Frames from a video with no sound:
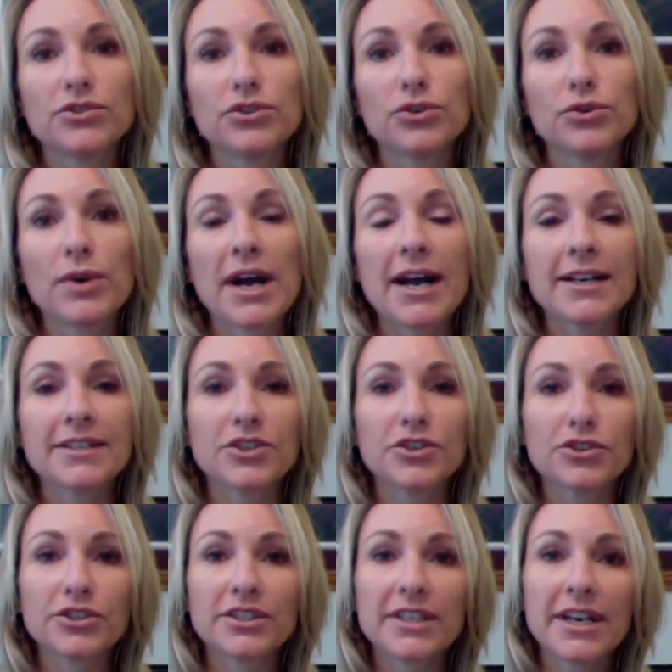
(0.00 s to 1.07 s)
to
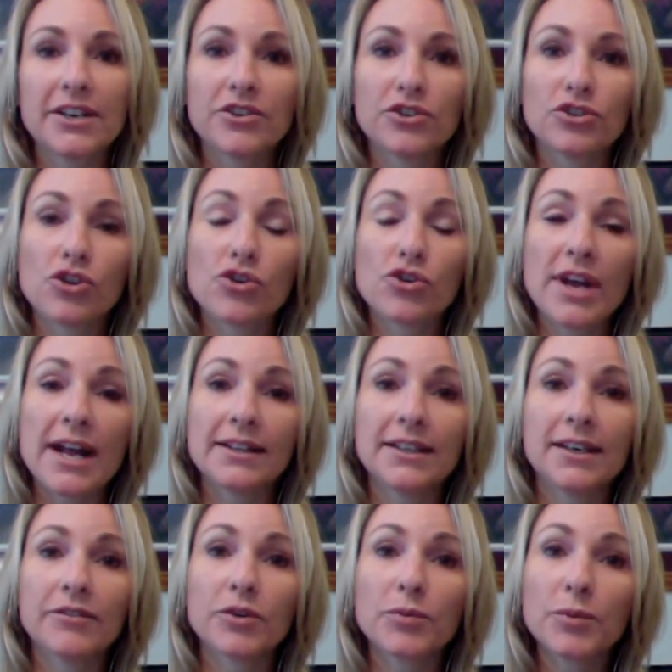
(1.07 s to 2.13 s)
ask your state and your
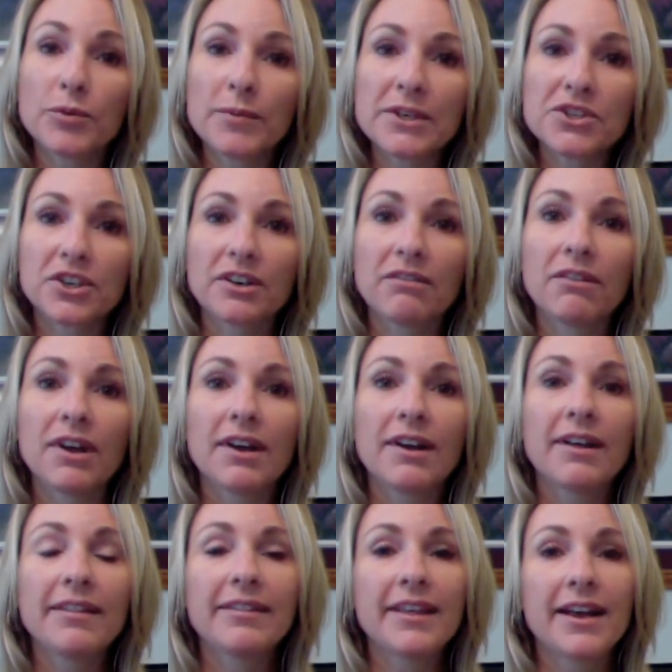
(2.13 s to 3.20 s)
locality for permission
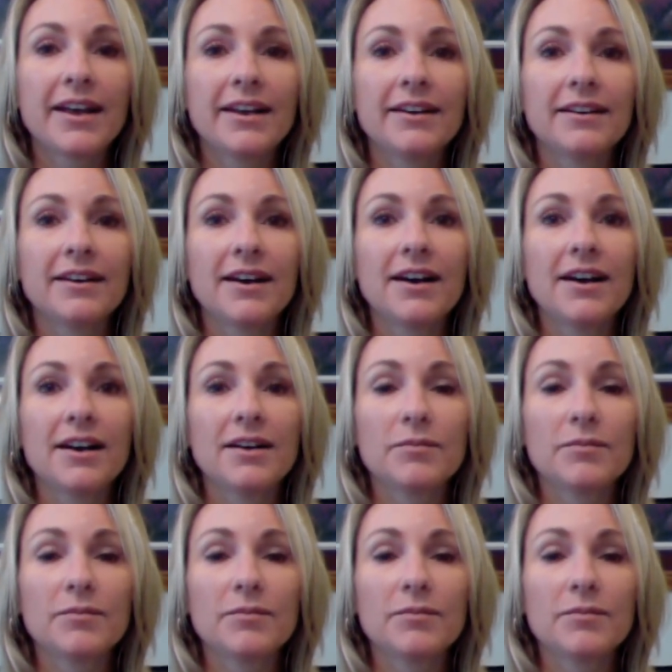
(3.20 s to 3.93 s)
than